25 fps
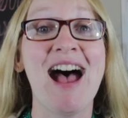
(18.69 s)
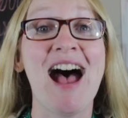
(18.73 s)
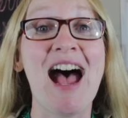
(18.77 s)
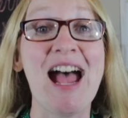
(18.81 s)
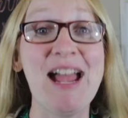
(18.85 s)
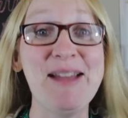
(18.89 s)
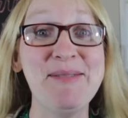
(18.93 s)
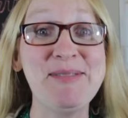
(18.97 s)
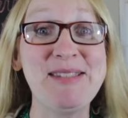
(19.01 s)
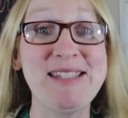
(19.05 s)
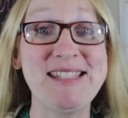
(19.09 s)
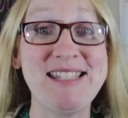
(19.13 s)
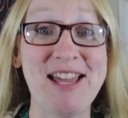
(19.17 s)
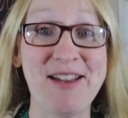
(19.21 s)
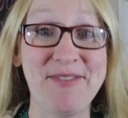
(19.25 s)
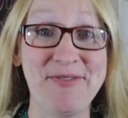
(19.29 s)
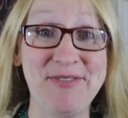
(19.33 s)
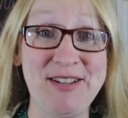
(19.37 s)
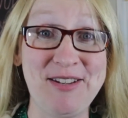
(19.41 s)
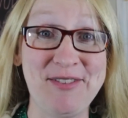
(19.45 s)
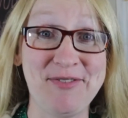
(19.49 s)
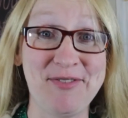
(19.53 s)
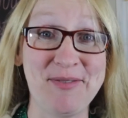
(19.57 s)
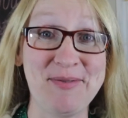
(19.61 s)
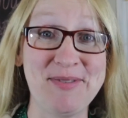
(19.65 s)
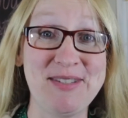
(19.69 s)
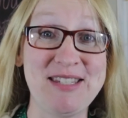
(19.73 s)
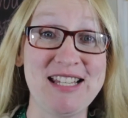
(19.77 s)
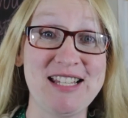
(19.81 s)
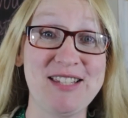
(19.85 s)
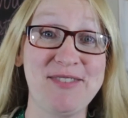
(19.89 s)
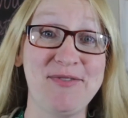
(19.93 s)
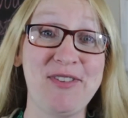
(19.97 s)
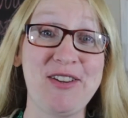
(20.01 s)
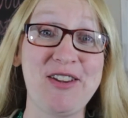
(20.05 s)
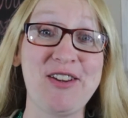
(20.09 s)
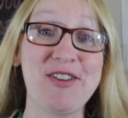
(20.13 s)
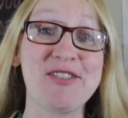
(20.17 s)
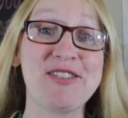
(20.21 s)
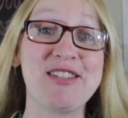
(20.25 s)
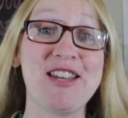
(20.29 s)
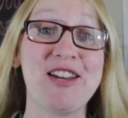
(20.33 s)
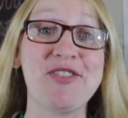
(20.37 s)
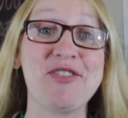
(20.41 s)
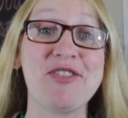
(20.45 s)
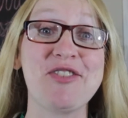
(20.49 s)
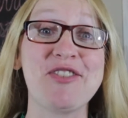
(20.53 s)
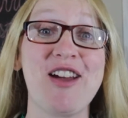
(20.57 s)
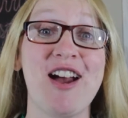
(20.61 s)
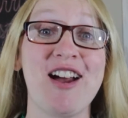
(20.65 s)
I'm Stephanie from
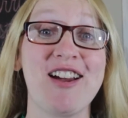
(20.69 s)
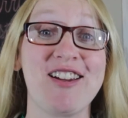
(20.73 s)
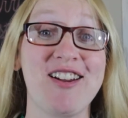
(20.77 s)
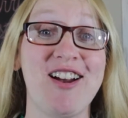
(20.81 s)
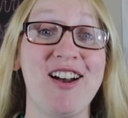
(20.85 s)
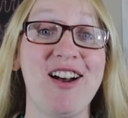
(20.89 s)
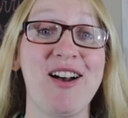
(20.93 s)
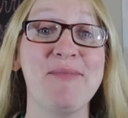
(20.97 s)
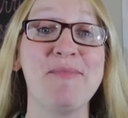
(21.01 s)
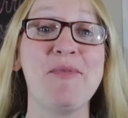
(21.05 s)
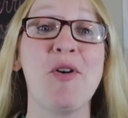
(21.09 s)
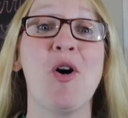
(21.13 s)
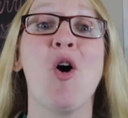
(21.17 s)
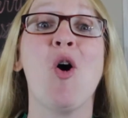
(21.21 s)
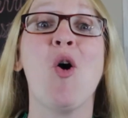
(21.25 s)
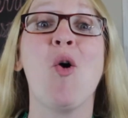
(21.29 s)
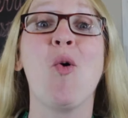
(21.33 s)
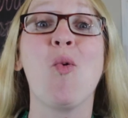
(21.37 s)
SixFiguresUnder.com.